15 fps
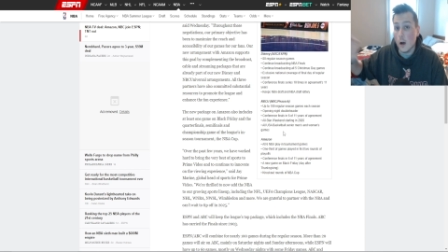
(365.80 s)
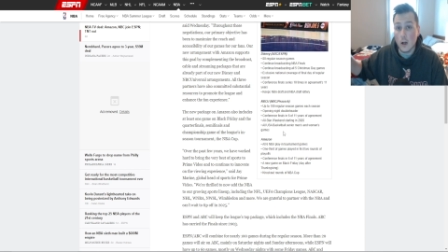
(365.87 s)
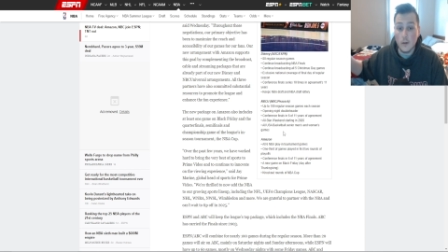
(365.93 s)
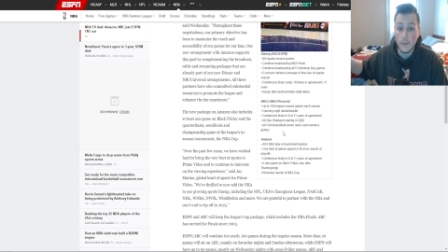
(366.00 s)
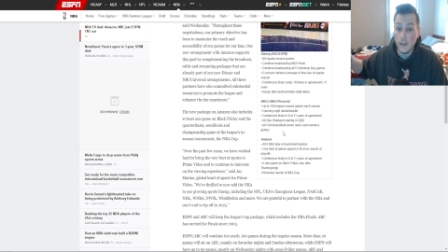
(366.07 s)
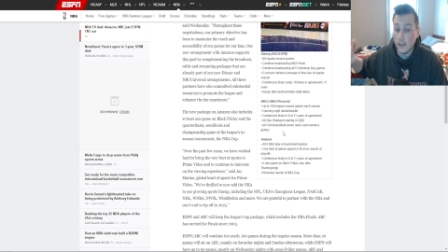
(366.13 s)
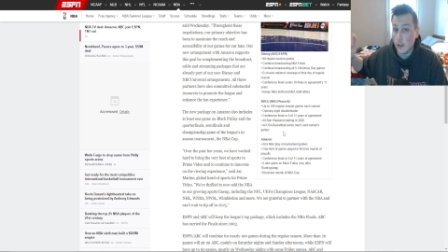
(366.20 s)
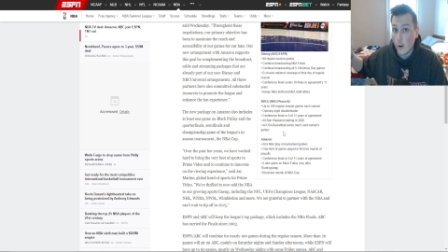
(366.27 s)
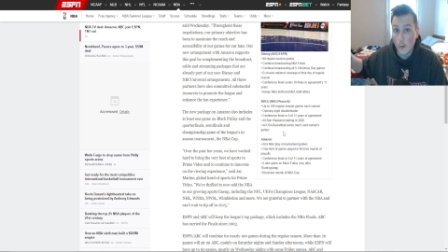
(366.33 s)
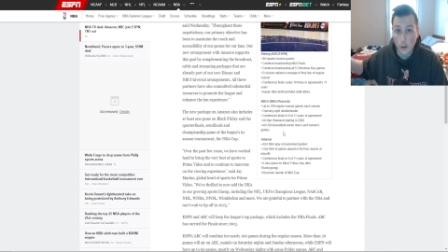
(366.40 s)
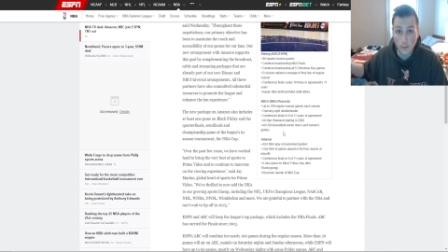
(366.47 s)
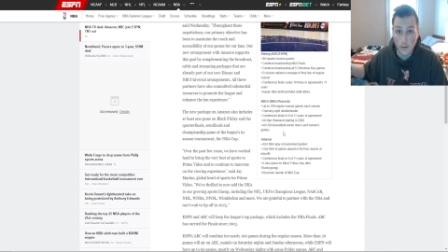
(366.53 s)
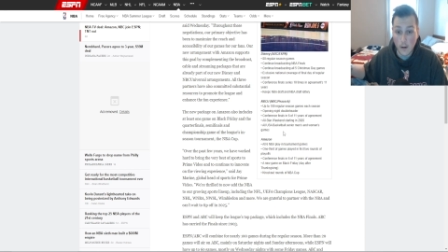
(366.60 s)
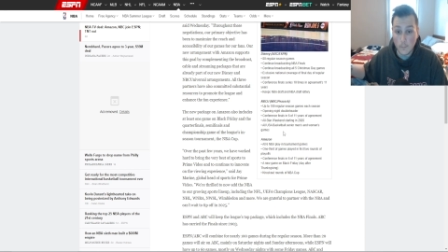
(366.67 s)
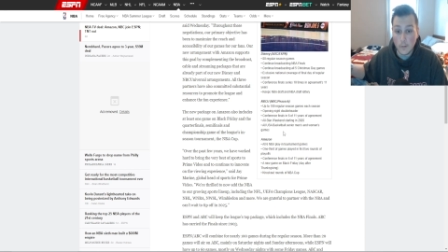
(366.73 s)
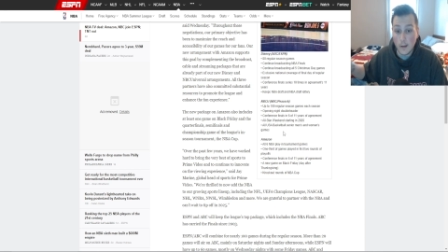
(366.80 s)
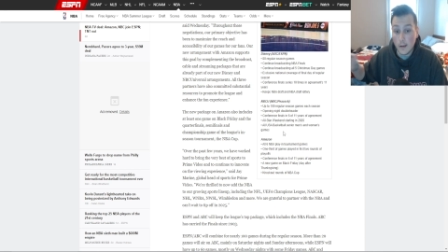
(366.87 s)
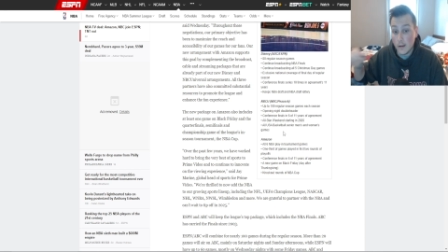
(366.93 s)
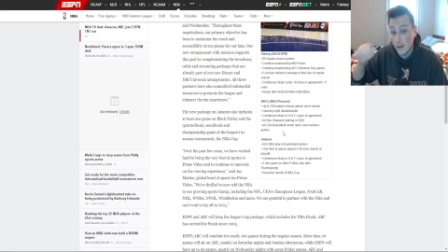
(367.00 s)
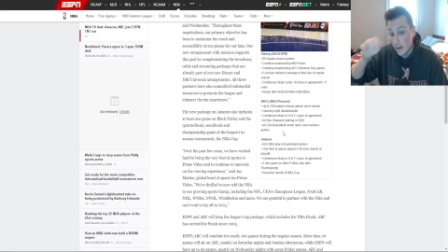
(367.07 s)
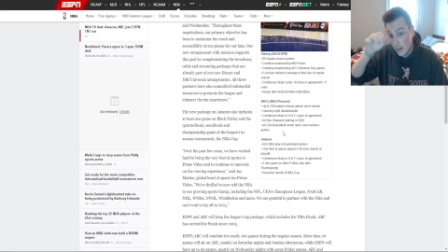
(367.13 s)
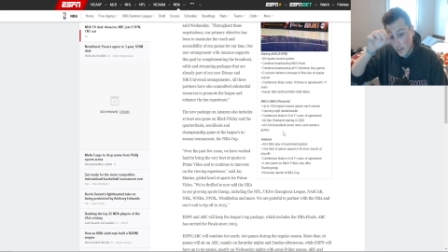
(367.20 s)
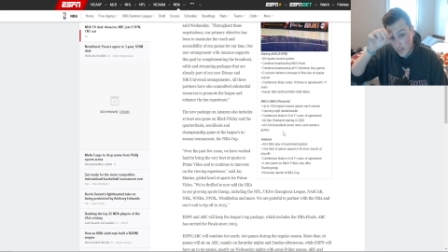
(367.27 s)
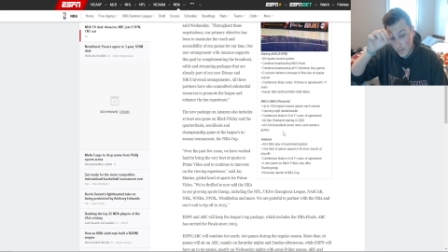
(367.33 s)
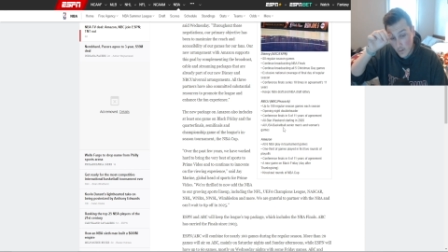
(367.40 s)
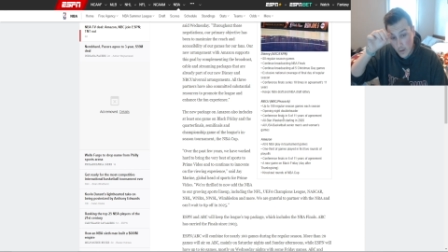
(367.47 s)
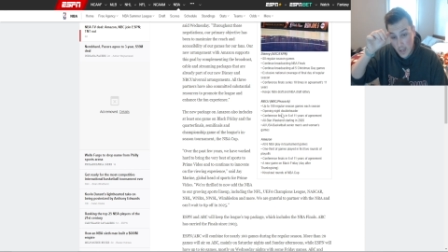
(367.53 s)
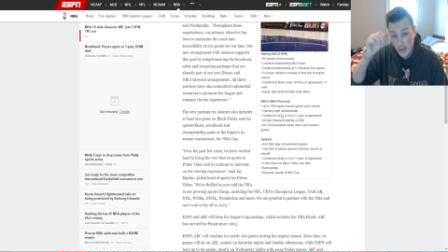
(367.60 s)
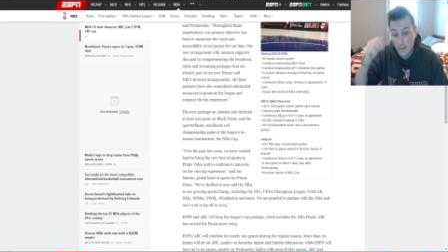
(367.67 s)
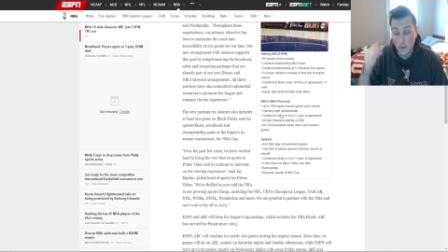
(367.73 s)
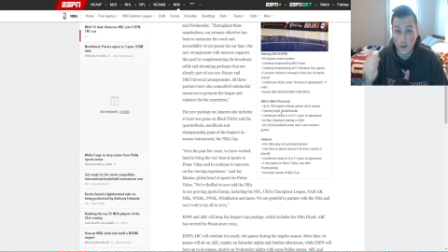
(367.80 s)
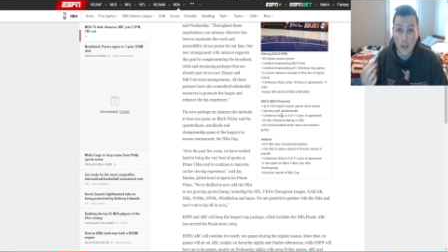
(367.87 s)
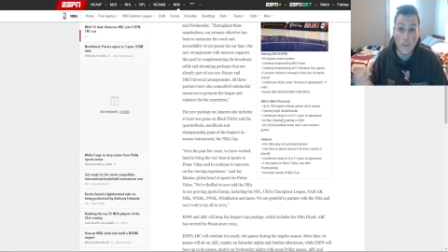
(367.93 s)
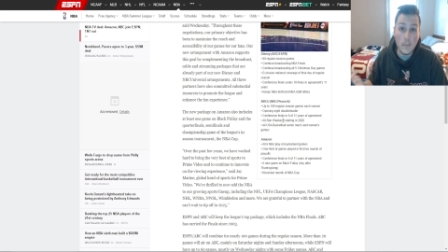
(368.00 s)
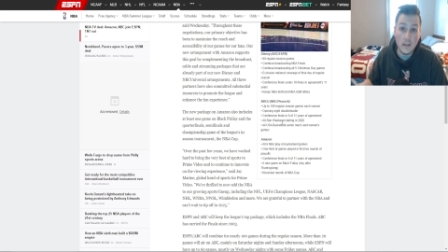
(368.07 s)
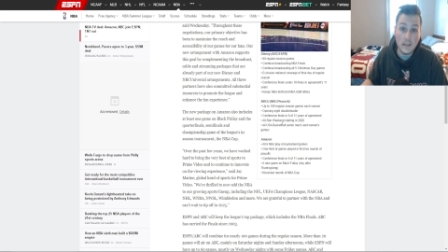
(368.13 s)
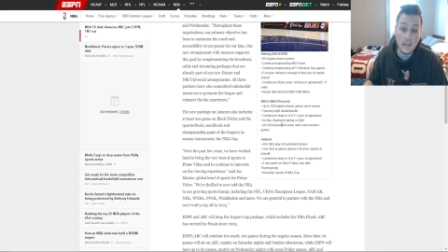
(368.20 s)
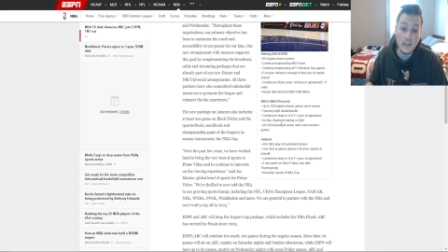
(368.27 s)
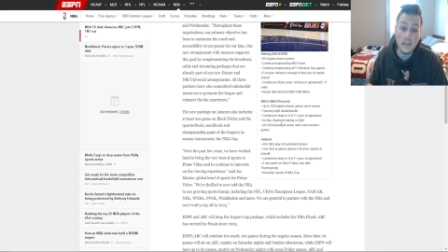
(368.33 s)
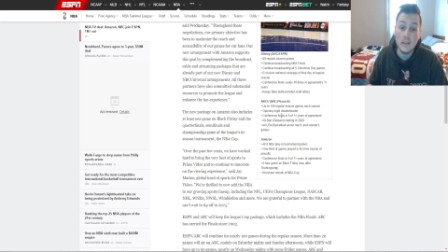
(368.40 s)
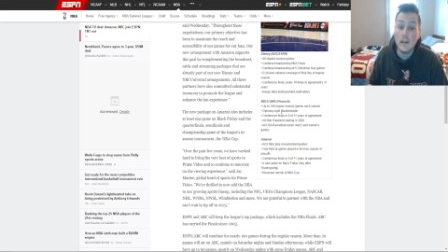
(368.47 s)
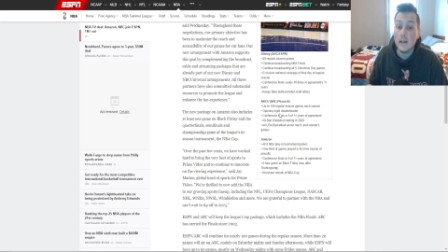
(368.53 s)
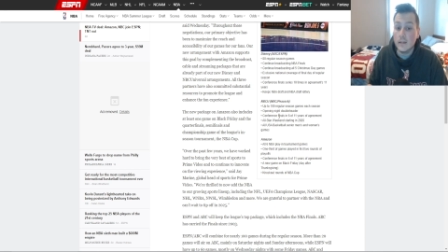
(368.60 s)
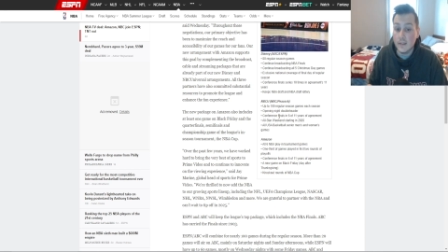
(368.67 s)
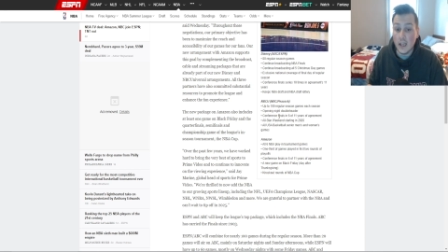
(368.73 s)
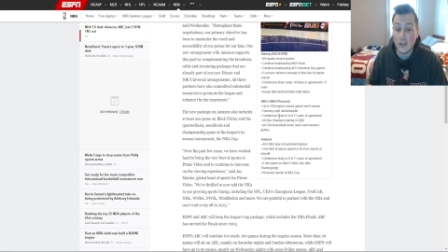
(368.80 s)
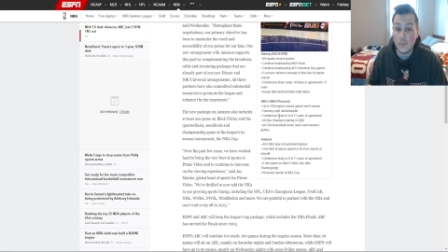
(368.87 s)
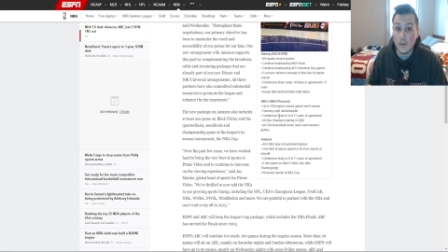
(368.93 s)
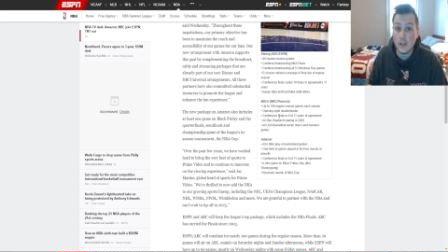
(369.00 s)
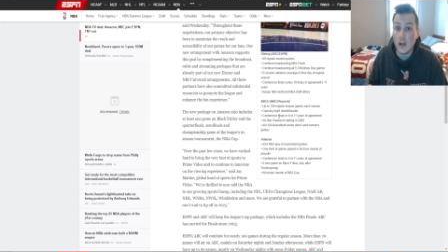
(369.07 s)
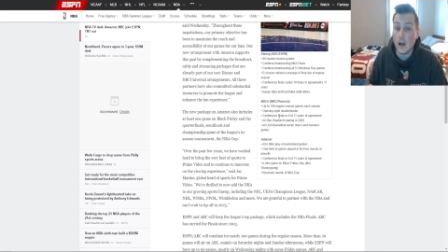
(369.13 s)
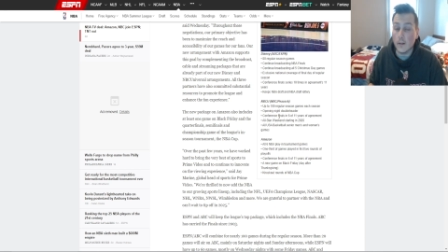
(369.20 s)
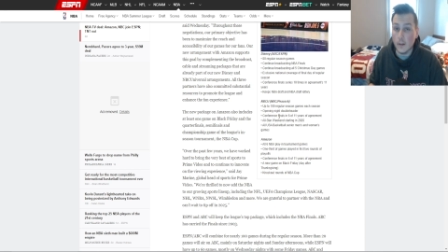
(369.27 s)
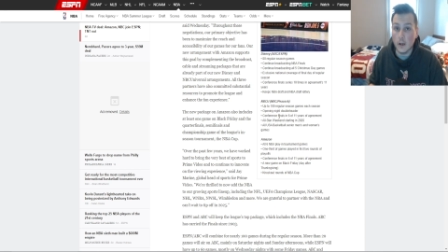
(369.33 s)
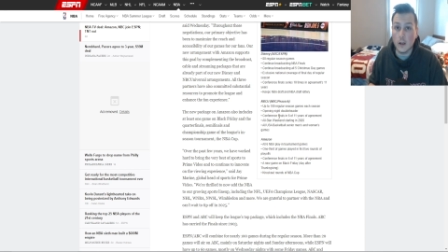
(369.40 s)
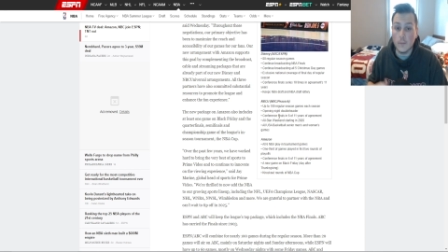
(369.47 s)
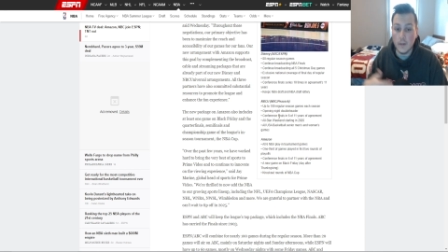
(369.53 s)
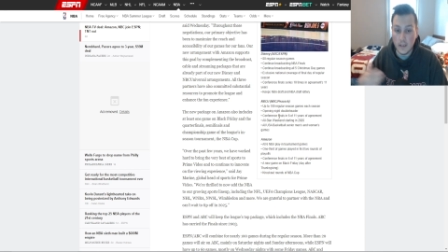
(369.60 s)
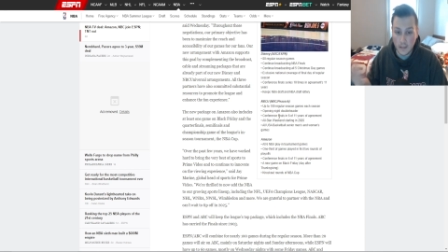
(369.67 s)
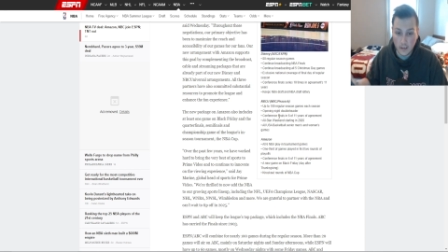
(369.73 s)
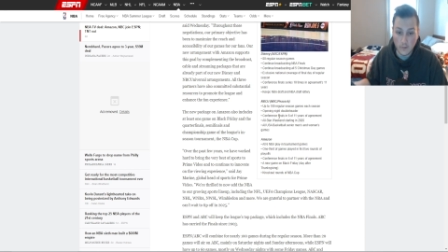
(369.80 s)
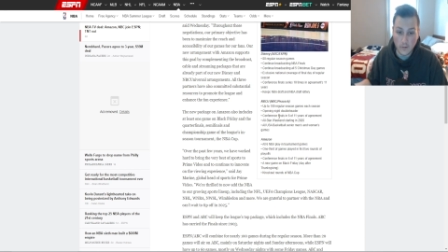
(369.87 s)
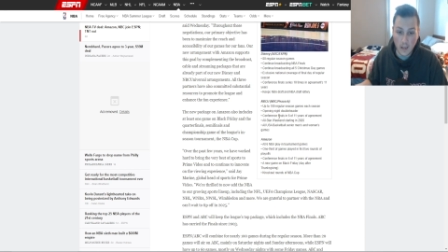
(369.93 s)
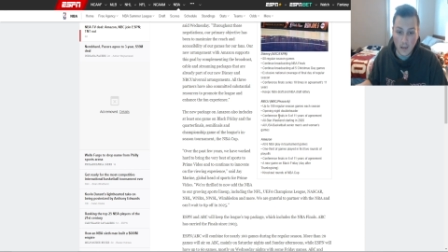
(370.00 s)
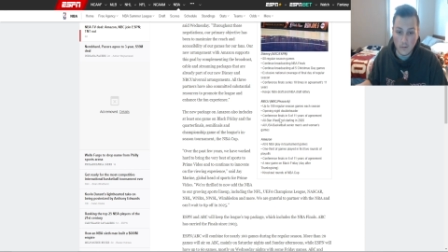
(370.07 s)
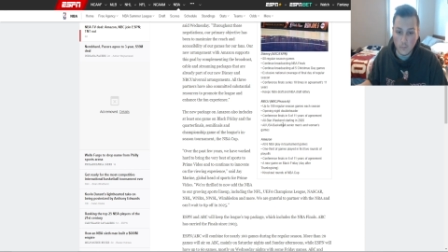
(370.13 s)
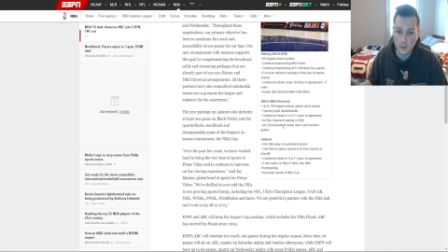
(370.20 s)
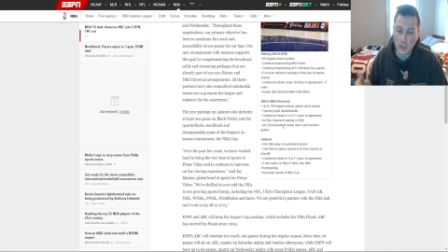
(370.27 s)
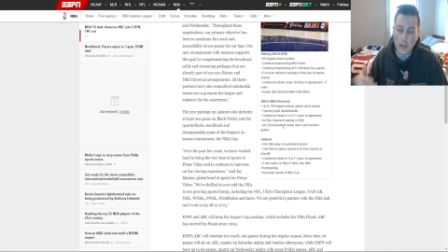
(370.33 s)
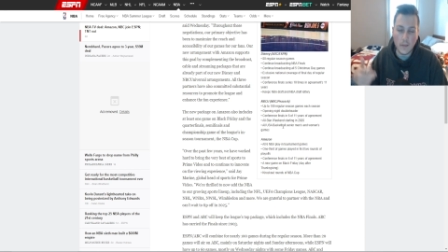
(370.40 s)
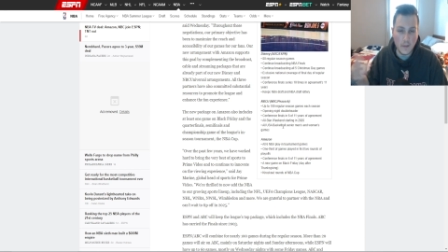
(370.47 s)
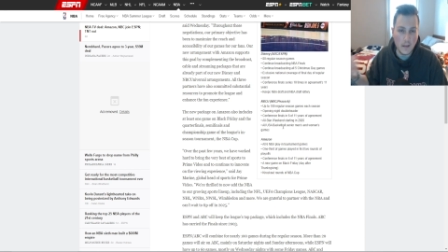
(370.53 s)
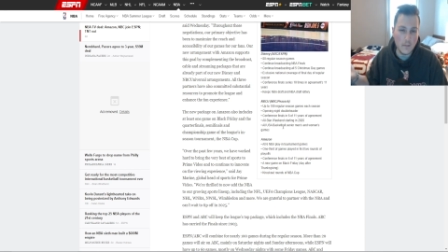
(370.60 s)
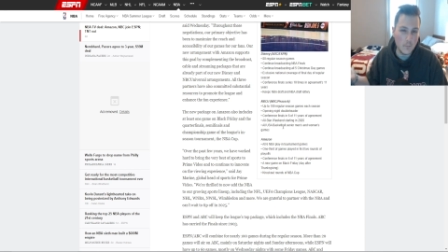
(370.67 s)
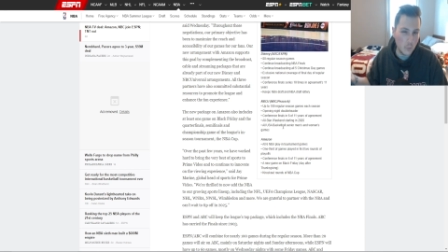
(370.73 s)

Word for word: going to be like going around playing. NBC uh, slash Peacock, they're going to be getting those games, which I think